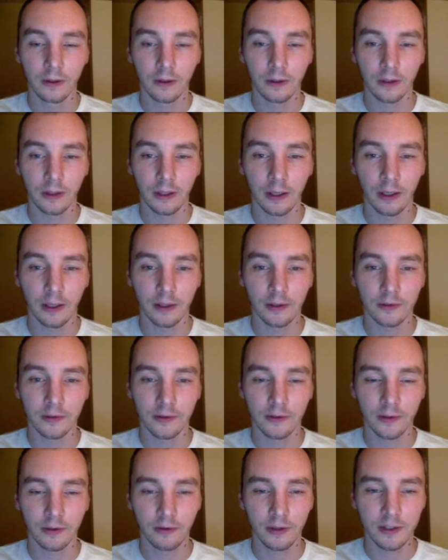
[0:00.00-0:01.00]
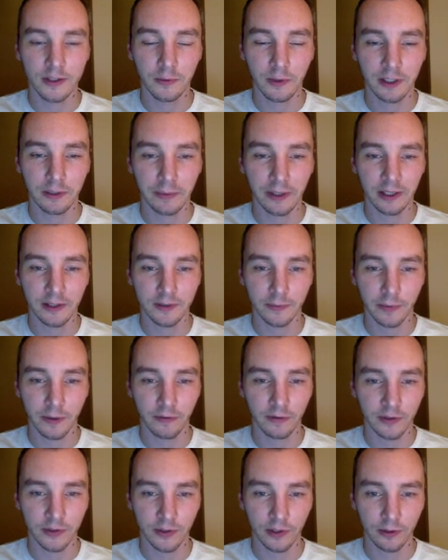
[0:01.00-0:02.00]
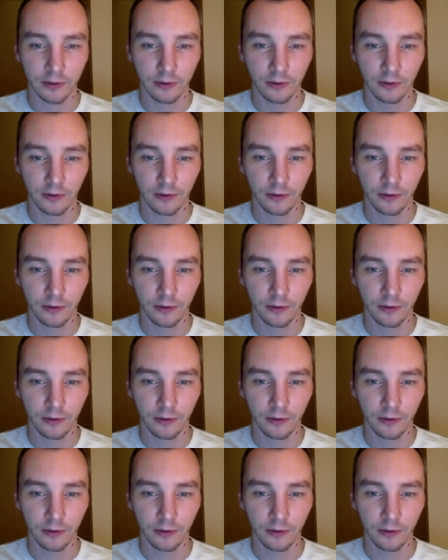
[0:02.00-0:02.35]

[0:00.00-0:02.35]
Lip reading: Is there an easy way to make us a perfect circle?